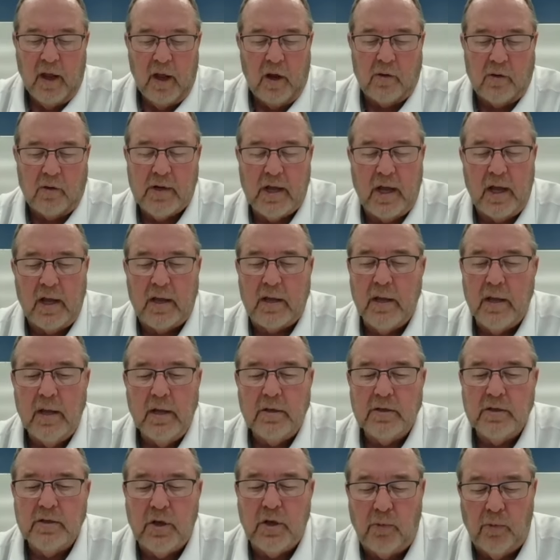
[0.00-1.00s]
Okay,
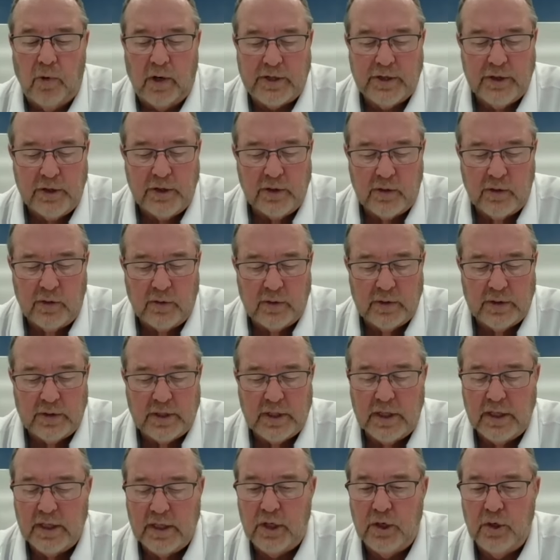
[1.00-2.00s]
so what you're going
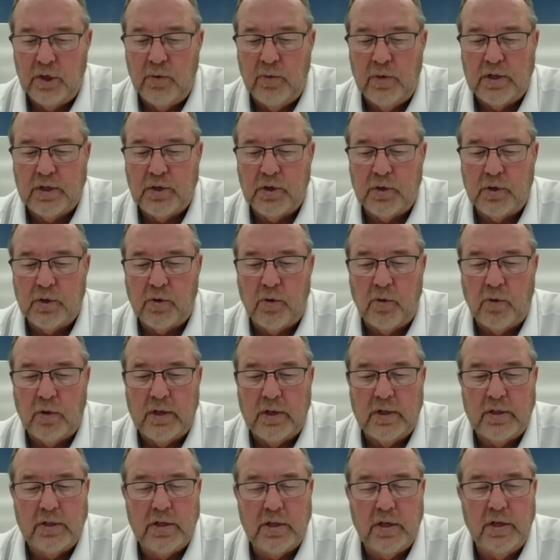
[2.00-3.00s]
to do is you're
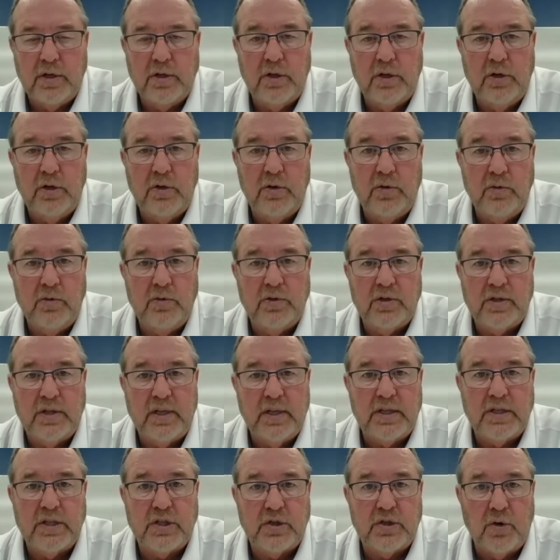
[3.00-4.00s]
going to use
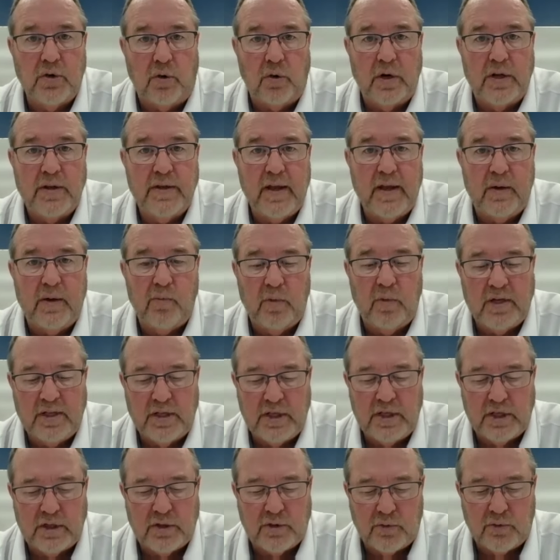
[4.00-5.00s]
this story that we
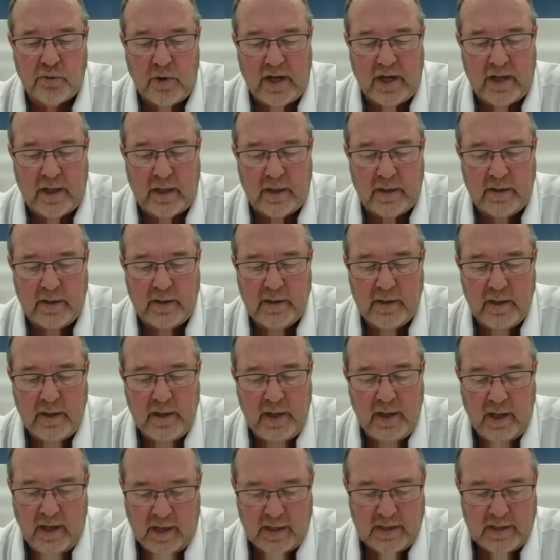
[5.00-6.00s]
just read
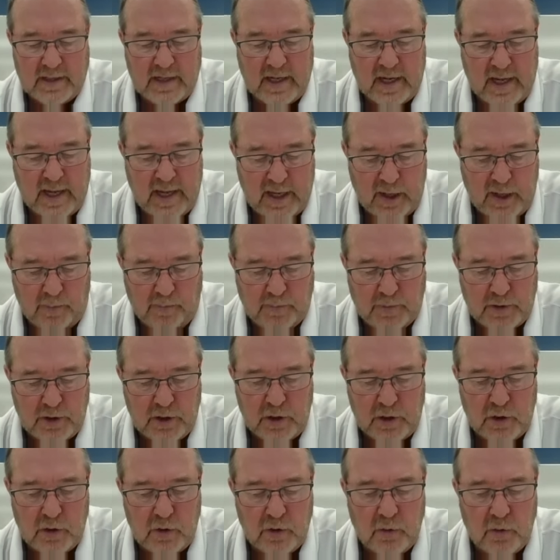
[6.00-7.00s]
to help
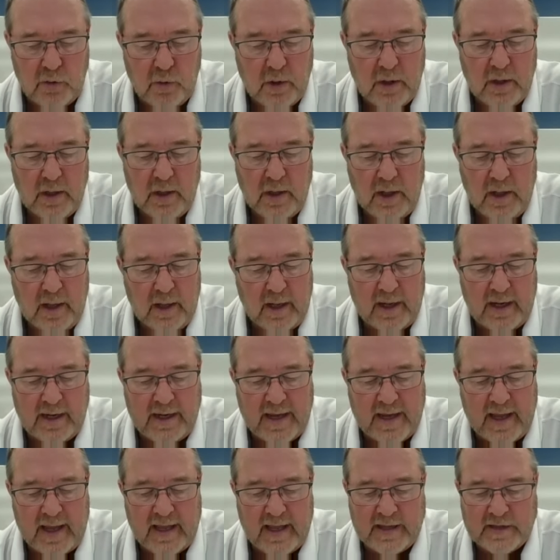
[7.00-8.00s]
you
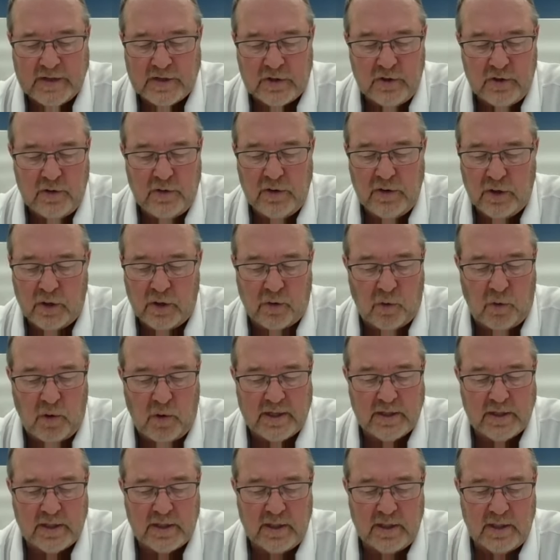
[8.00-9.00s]
in answering the
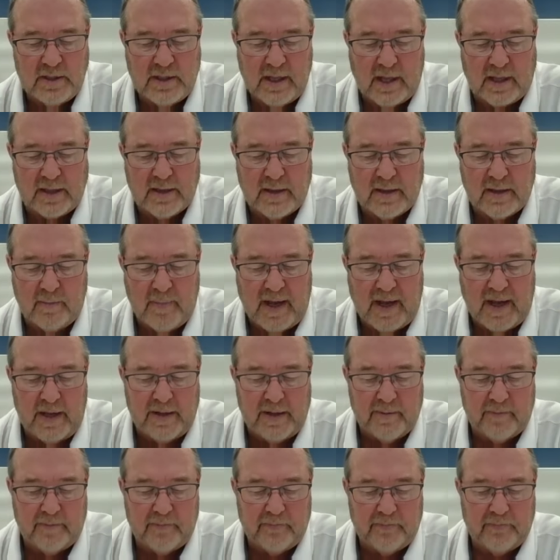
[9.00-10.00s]
questions at the
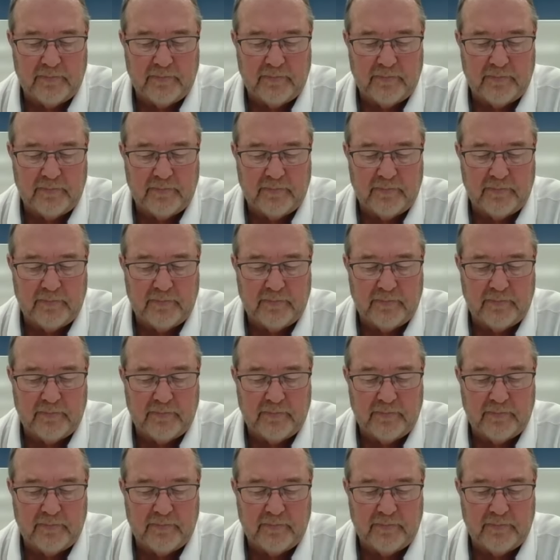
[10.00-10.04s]
bottom.